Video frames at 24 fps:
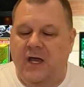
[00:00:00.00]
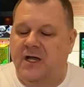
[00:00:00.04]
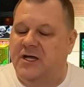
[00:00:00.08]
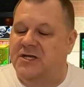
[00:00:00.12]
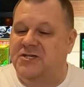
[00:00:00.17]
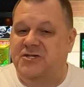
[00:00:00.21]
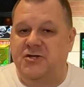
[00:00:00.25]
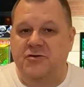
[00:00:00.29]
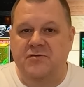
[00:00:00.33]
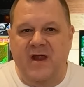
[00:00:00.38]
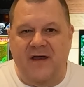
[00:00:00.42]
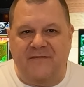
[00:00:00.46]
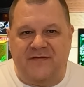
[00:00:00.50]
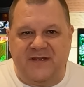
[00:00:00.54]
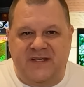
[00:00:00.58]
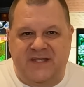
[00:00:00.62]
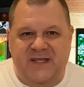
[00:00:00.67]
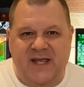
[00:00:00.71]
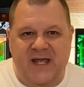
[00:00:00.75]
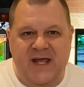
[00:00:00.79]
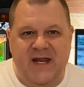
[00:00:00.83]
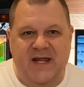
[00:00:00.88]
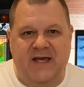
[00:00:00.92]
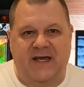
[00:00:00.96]
because you never
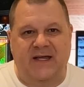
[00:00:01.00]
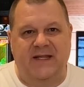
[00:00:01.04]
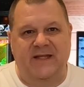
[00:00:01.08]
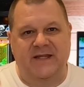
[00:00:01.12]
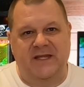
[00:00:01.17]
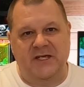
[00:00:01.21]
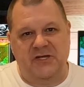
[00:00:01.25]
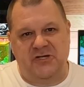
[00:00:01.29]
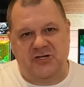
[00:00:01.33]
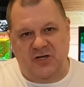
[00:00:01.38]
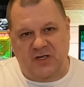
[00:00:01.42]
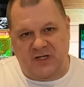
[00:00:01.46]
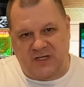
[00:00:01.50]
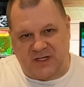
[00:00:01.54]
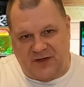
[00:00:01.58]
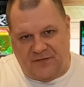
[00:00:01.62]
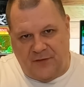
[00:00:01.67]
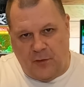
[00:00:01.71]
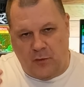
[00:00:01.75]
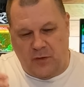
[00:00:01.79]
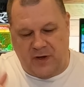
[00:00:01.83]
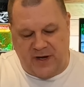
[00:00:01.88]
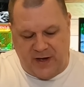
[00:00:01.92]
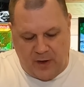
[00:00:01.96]
see the conditions.
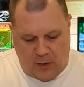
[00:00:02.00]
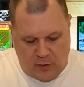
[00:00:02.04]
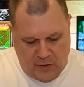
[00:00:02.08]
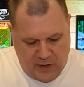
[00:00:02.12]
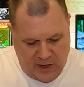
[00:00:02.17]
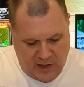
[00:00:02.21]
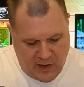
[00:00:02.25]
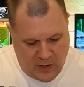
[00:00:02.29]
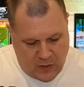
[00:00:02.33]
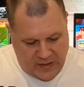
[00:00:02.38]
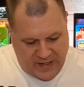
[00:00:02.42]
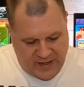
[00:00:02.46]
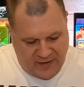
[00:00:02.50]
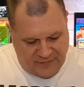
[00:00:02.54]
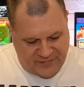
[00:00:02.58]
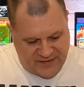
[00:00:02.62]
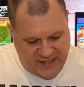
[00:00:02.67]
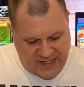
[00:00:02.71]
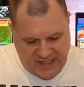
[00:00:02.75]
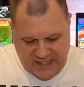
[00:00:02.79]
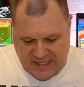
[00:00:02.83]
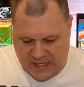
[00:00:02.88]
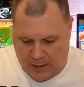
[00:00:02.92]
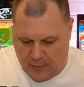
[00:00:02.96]
I've ordered it online. I
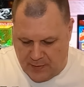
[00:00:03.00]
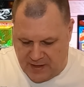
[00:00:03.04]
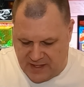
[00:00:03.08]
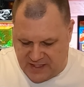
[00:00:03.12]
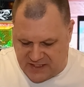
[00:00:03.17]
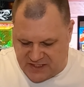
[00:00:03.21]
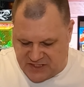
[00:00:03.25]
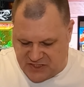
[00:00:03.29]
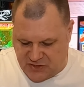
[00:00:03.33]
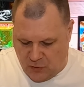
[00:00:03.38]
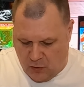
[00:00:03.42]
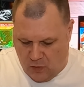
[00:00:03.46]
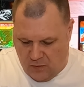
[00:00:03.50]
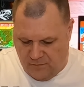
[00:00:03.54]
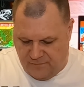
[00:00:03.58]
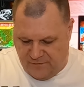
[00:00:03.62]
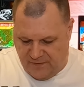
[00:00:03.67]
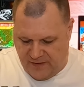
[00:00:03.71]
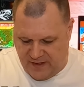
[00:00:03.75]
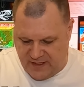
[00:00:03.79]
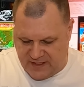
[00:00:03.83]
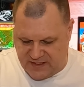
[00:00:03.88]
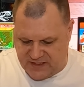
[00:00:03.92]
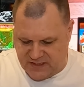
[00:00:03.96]
didn't go into the store
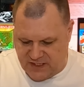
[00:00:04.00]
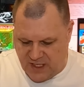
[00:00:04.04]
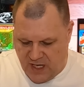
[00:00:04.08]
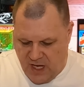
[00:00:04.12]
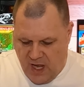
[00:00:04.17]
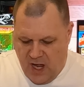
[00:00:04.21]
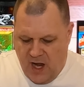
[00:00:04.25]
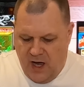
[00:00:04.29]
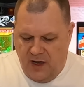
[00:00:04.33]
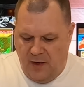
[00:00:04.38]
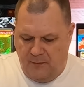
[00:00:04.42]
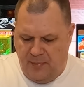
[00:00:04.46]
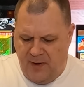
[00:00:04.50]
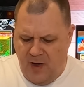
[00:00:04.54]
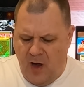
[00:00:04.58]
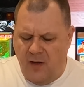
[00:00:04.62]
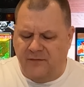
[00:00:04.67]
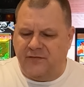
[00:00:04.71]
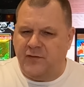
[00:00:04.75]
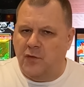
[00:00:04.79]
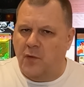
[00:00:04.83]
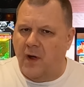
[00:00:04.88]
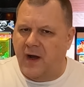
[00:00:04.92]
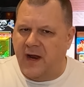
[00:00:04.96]
for this. Now I've been
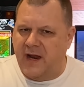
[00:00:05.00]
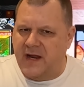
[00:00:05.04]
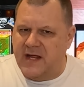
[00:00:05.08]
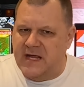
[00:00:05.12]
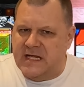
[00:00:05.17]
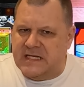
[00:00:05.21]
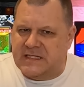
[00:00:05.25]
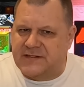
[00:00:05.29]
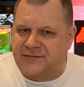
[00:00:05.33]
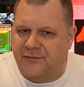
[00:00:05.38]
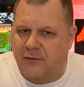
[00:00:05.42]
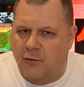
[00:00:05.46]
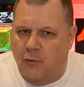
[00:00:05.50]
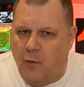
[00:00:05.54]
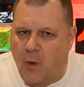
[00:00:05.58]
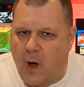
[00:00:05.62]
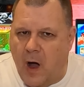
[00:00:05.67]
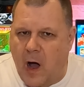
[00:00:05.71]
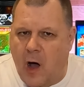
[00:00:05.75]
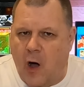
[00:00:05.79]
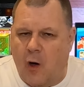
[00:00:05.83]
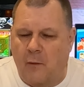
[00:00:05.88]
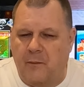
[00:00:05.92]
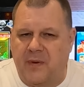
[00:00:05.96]
after one of these for a
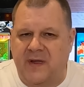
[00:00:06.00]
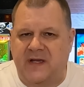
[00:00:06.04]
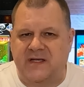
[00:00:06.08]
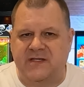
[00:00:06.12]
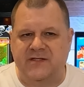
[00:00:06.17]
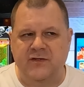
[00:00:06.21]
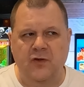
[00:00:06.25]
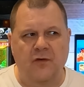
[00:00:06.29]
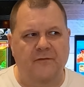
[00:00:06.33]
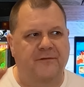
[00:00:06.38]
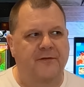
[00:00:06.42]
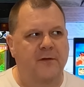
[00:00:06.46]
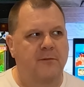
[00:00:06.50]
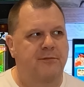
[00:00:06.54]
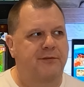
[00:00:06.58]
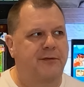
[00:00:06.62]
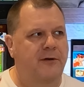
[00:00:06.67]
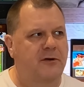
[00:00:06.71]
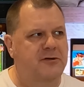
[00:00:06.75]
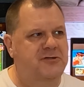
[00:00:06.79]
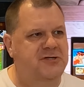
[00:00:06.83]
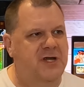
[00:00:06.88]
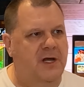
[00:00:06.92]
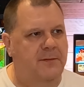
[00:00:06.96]
while because not for a
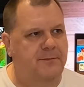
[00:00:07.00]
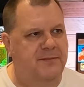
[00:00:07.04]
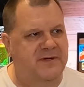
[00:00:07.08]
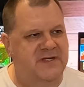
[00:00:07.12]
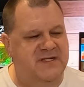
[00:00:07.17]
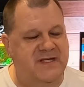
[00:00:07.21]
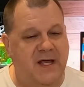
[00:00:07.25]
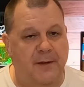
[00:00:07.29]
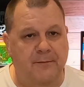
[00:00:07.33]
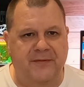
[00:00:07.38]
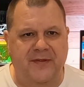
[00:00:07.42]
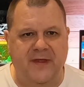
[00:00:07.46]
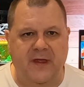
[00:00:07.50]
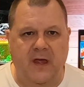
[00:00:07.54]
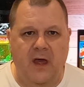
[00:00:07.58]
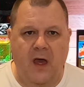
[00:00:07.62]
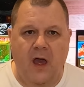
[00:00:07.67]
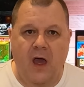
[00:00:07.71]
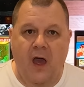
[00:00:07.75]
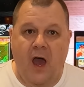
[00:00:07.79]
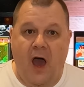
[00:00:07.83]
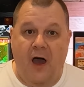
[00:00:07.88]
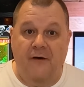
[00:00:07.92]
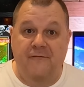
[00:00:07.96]
project, but
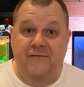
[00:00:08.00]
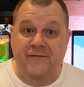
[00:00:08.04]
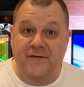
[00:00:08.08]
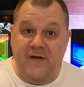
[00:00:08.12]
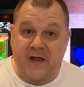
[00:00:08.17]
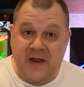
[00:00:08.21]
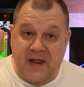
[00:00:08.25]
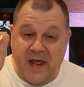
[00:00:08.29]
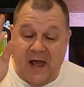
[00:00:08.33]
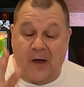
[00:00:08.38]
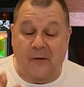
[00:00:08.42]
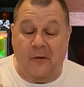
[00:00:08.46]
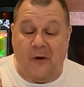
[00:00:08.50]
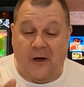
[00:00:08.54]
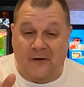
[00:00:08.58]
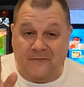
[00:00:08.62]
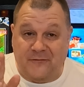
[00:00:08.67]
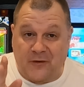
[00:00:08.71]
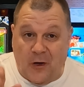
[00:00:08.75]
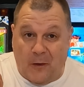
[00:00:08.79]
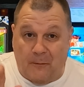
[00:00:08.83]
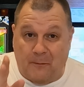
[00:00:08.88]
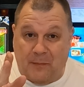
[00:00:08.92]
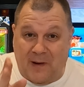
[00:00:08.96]
a video
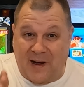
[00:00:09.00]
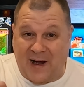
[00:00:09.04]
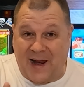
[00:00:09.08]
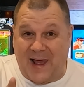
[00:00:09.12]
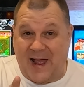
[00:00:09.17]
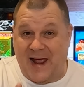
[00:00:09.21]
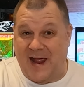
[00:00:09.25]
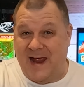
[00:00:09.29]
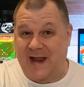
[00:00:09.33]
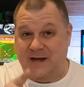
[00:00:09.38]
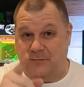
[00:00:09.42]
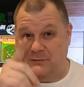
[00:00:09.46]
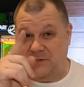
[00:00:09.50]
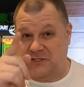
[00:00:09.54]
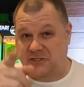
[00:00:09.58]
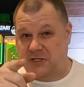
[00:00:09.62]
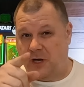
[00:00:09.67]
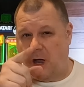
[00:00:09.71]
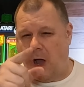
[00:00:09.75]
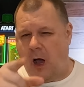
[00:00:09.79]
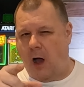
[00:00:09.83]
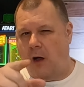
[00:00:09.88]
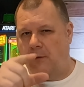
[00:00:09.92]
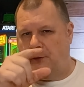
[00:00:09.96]
I've got planned,
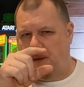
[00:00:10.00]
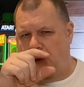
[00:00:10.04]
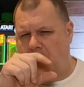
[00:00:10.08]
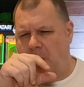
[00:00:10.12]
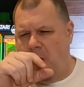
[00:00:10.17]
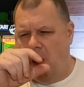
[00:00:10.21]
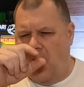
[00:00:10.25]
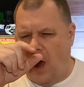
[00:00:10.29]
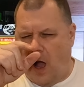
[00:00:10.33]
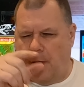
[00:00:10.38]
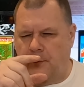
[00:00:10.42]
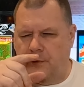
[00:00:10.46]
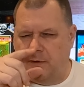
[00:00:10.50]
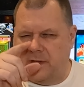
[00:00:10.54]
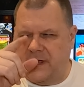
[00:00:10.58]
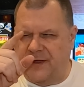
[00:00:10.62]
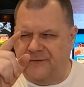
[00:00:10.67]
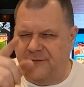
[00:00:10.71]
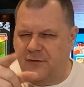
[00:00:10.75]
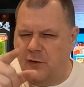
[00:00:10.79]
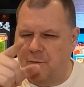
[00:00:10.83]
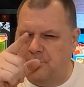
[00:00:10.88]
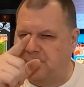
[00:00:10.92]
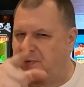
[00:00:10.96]
which I will
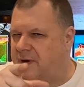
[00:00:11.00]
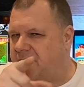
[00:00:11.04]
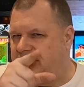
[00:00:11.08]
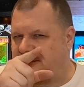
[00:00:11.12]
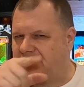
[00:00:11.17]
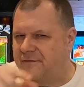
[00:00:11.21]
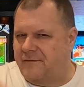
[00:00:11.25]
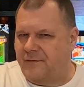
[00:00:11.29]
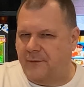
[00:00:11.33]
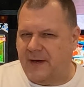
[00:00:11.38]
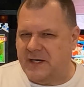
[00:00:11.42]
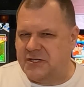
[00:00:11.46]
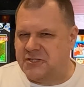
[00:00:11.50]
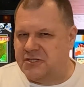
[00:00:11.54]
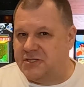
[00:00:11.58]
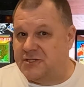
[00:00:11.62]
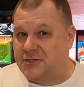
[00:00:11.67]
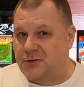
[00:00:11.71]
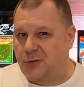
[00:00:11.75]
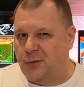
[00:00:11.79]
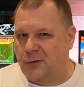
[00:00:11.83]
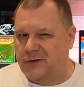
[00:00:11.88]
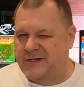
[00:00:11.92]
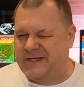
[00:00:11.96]
give you a bit of information
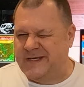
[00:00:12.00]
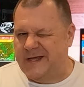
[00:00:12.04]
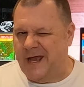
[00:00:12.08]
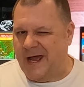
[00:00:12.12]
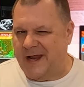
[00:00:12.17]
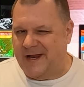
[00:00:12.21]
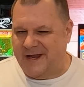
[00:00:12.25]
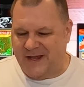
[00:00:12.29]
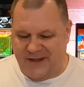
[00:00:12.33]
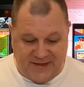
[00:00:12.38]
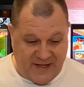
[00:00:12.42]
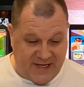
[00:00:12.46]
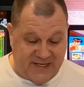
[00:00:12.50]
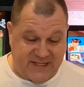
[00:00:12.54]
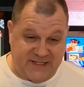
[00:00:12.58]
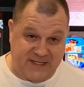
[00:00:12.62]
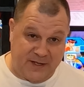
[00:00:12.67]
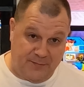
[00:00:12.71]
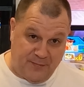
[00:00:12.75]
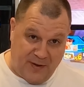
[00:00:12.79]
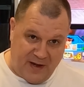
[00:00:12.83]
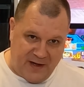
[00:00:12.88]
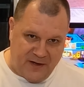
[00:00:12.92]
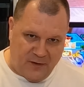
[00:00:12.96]
towards the end of this,
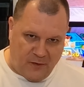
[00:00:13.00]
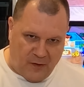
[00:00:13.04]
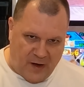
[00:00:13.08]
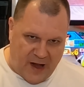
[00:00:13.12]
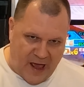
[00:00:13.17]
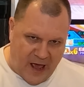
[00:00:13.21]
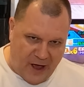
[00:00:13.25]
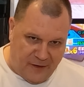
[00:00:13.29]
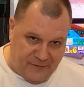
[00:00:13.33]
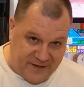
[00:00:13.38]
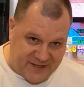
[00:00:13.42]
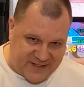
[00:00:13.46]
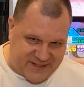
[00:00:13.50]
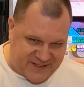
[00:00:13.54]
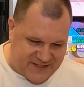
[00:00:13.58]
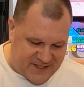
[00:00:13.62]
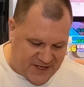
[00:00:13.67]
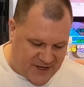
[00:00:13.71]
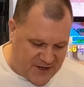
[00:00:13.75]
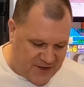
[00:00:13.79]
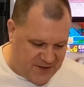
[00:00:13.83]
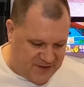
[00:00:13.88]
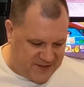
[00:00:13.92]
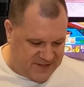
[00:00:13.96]
depending on how this
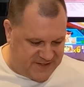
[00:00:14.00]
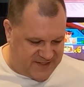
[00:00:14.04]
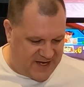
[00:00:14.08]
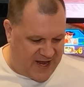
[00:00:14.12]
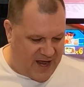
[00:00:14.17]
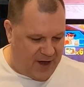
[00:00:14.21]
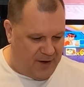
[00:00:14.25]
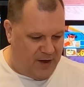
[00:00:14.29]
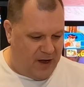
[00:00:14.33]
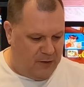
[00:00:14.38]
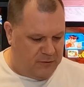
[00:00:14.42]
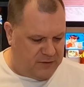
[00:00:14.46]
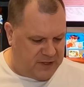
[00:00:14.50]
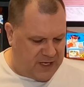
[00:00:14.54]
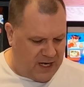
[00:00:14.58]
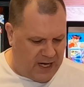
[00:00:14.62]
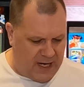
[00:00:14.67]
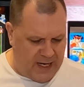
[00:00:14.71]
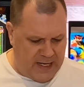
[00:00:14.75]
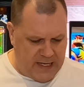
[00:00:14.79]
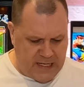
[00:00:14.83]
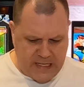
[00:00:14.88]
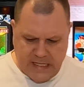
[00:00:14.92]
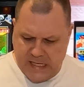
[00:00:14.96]
turns out,
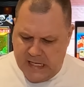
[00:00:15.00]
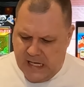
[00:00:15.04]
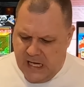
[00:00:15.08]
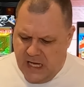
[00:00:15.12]
okay?